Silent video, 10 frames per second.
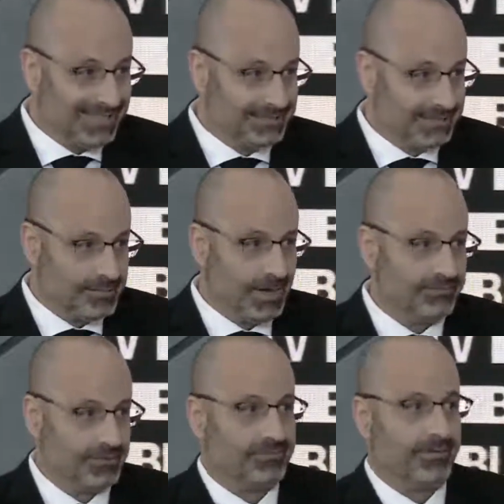step
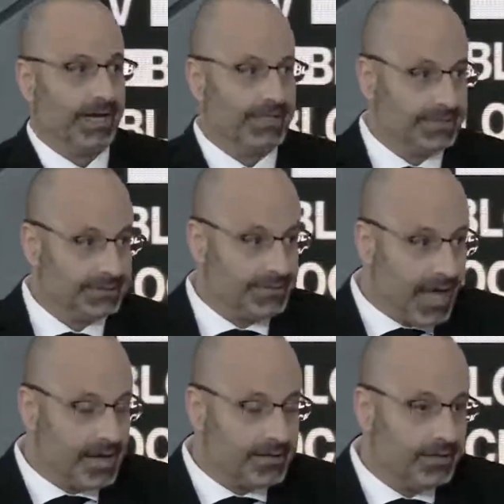after filing is
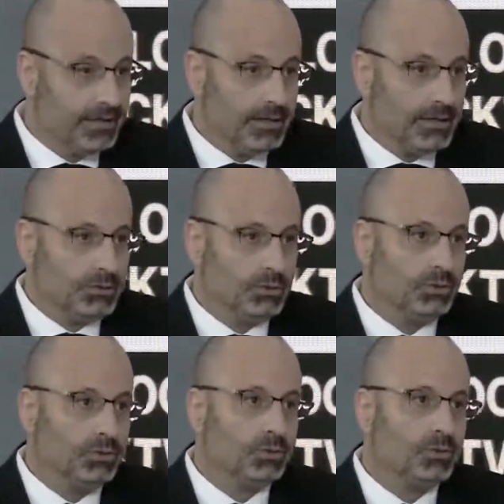done
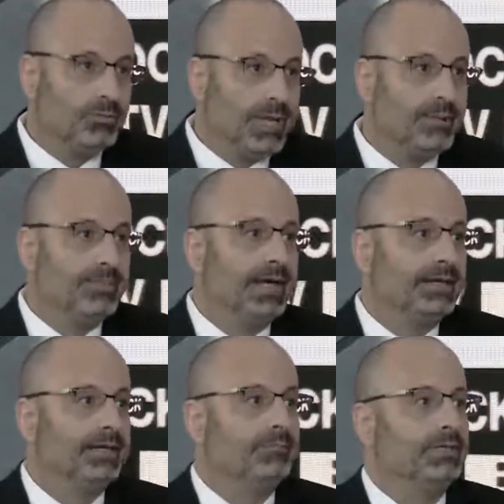to maybe
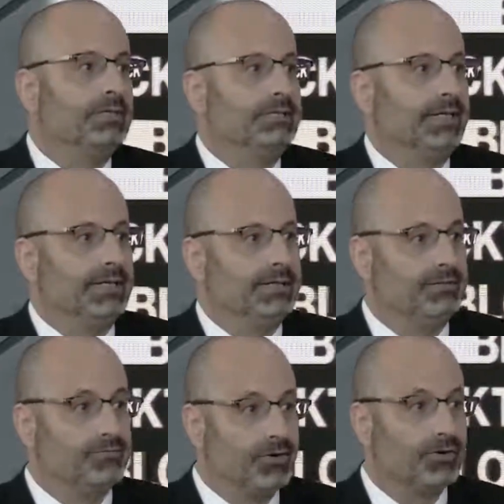enable the
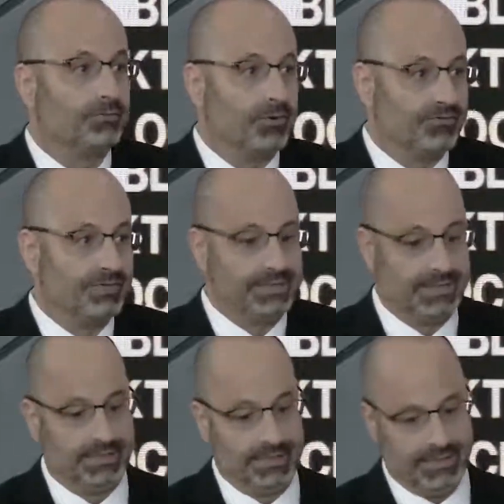deferred profits
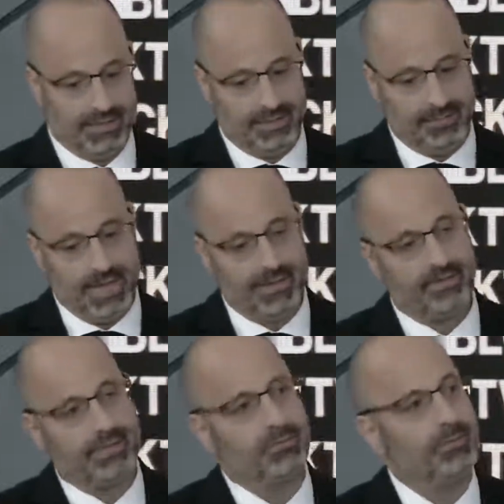in a manner
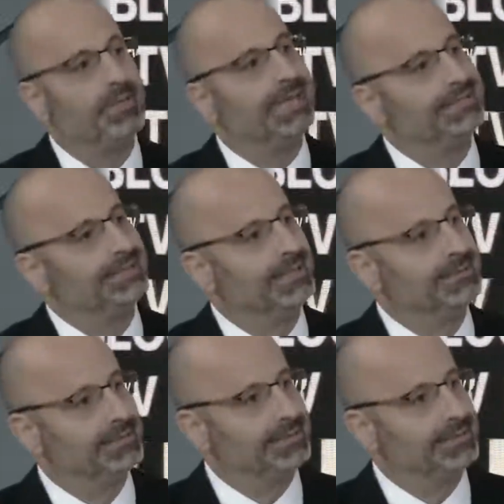that will make sense in